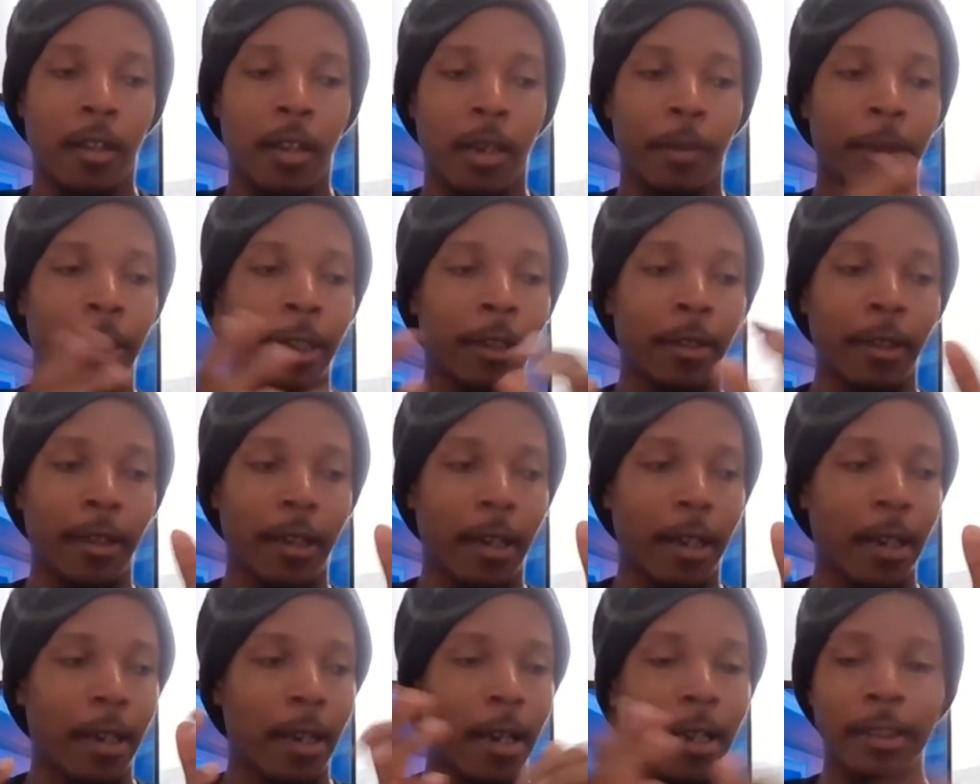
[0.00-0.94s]
I mean,
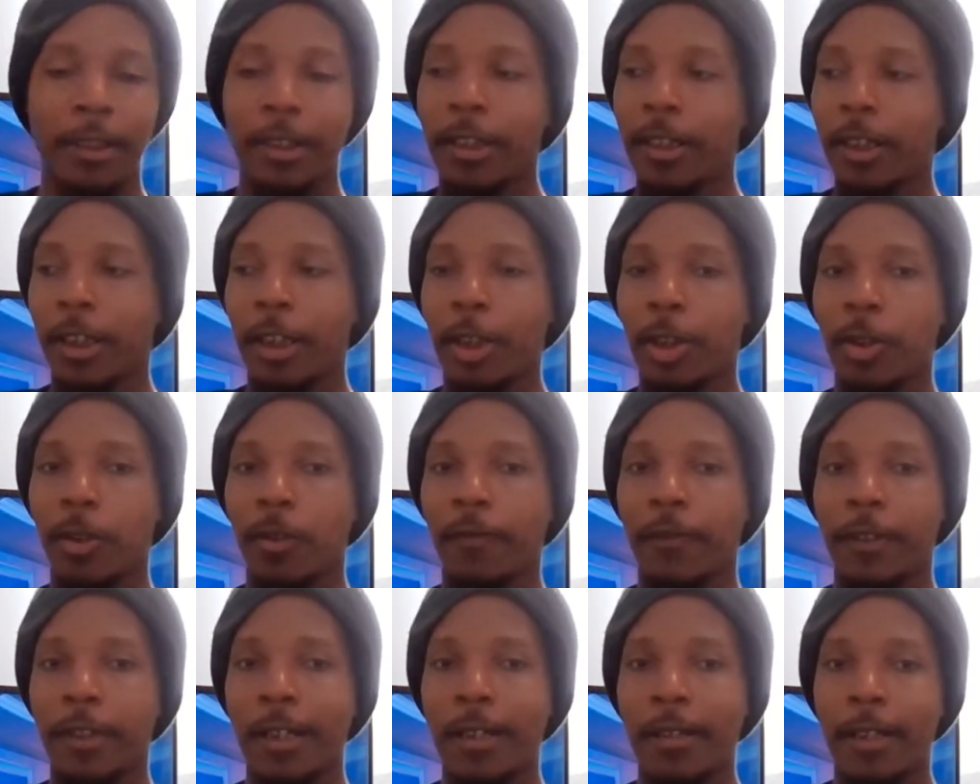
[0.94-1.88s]
I honestly tell you the
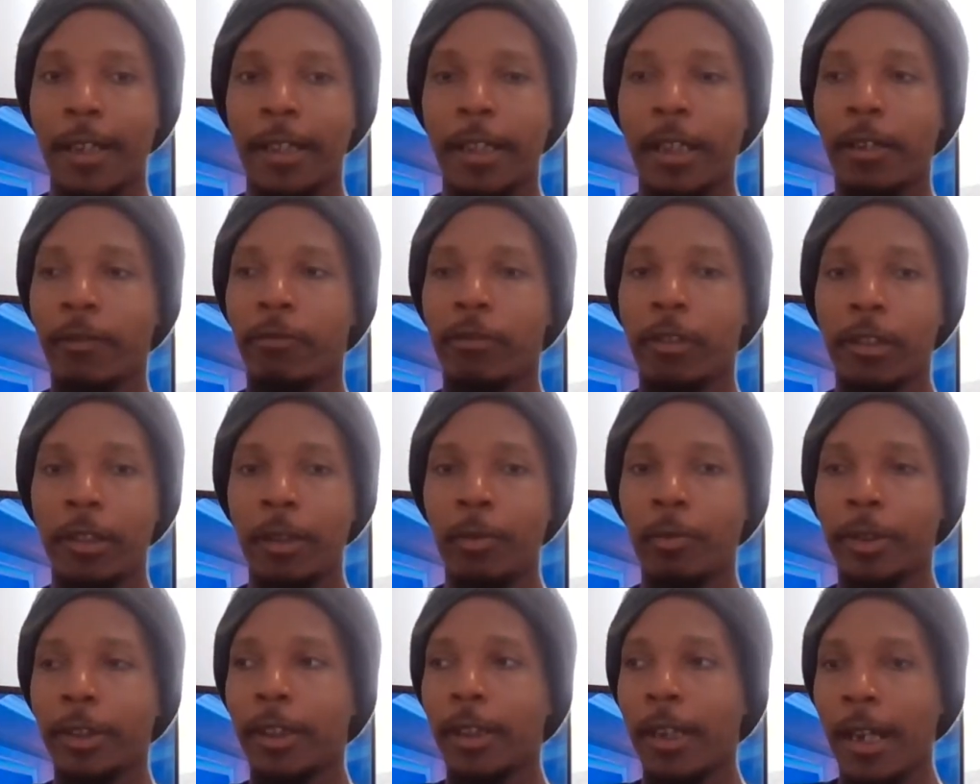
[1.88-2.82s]
truth, it's not like they really
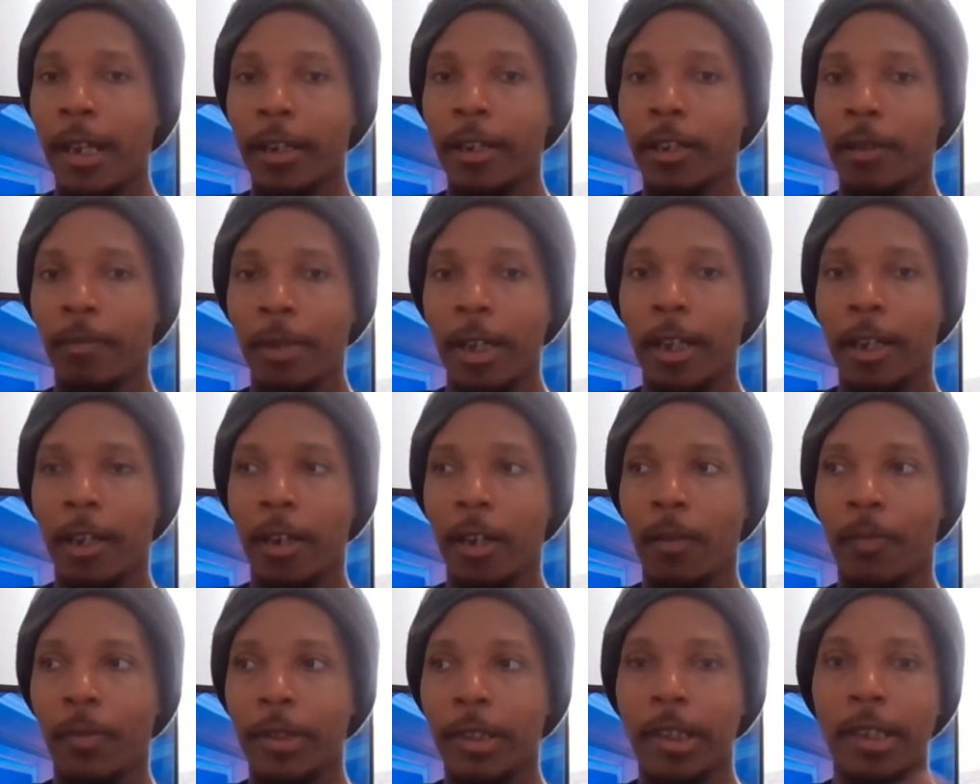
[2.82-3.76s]
was not going to make
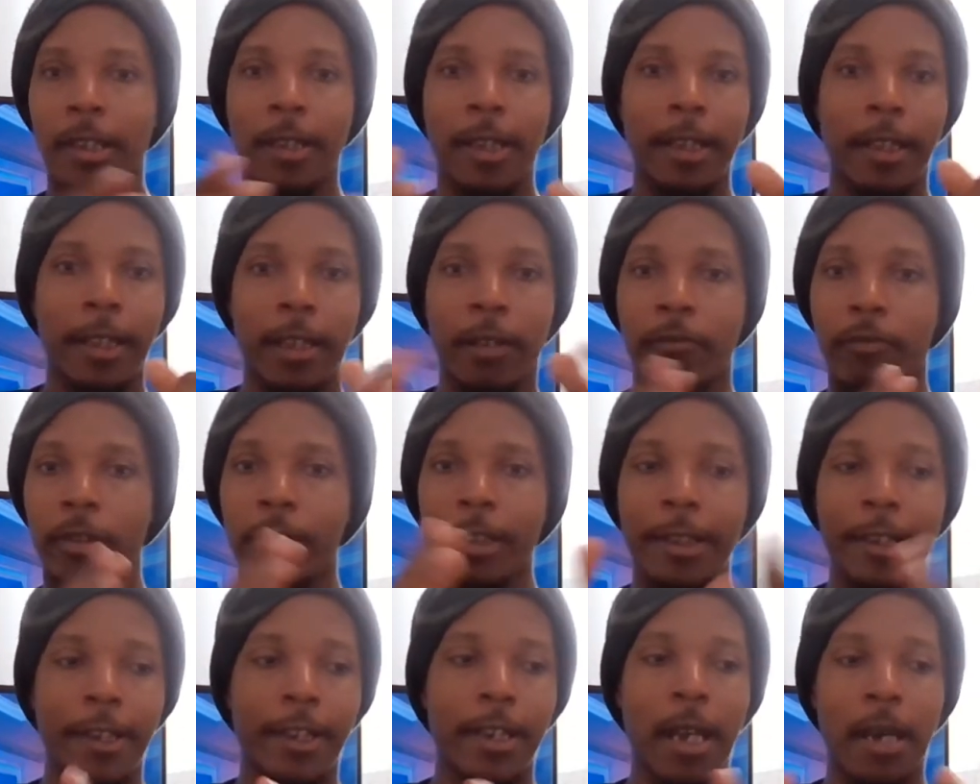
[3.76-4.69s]
up. It's not like they
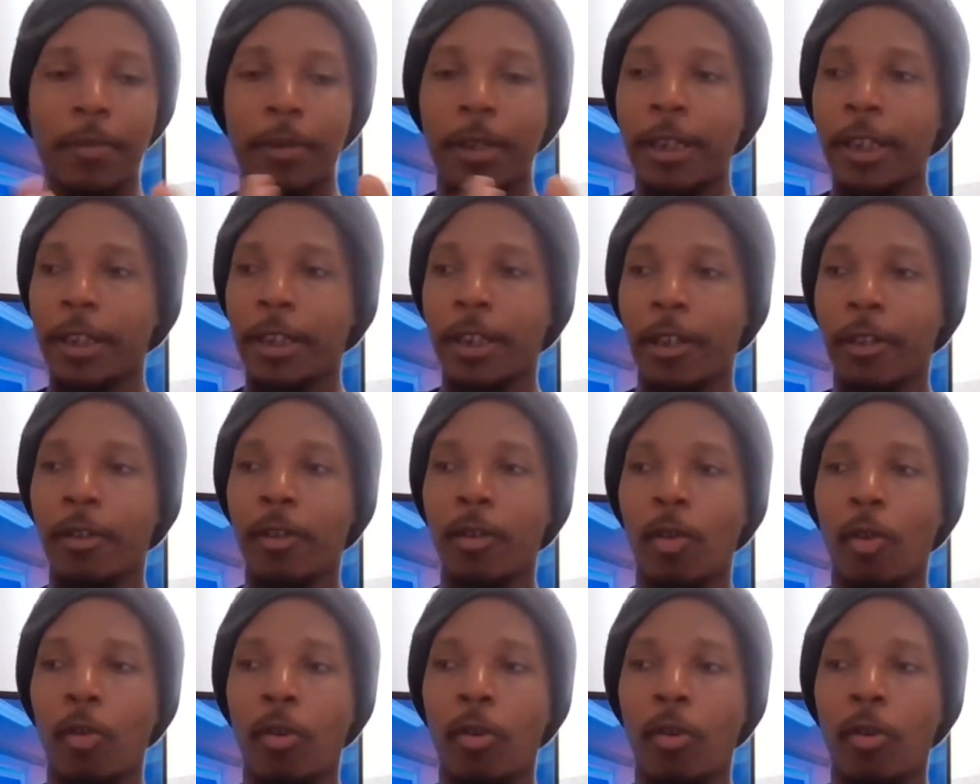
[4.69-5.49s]
really snapped at each other.